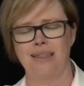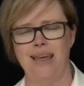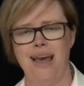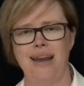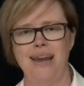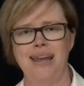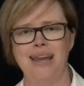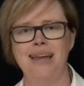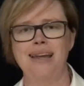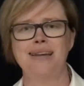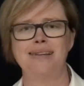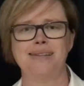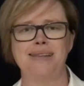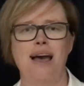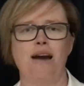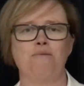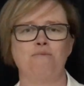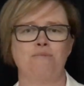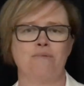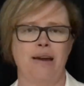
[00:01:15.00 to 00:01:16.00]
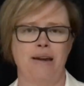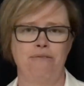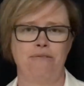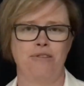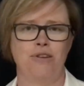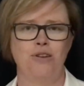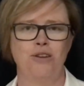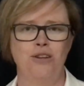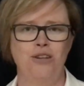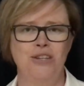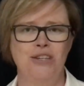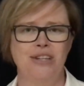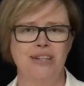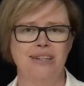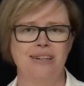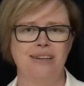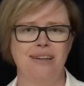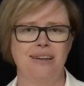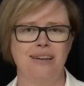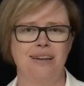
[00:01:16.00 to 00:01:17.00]
that he is our
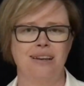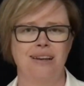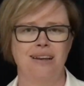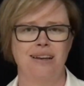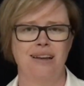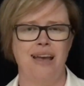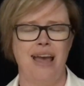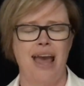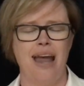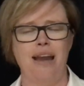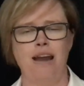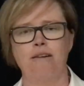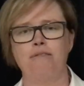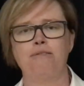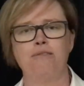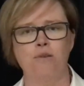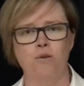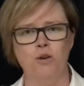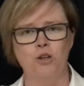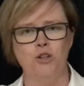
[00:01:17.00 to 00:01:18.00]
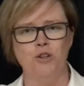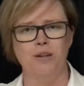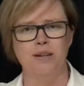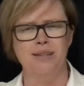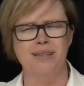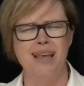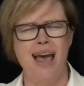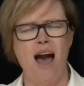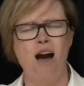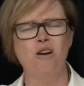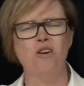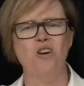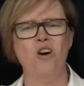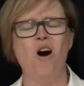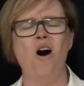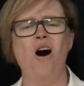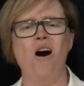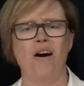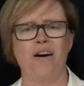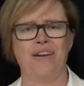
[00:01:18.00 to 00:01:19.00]
refuge and our fortress, our
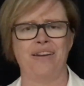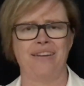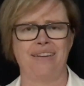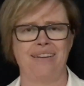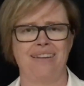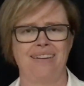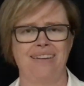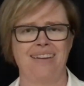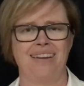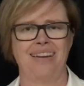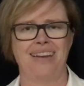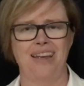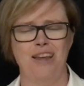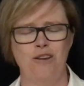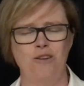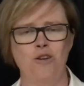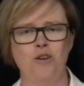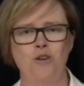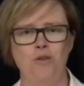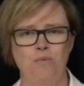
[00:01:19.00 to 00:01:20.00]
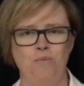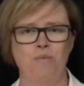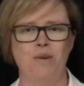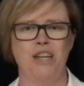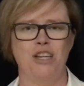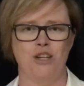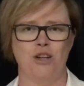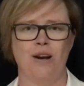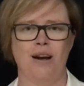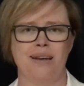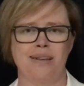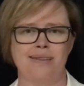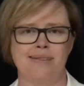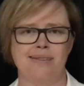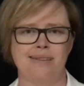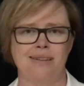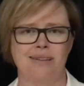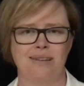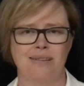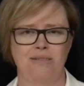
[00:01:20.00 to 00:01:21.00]
God in whom we
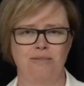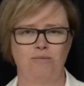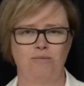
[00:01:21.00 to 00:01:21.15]
trust.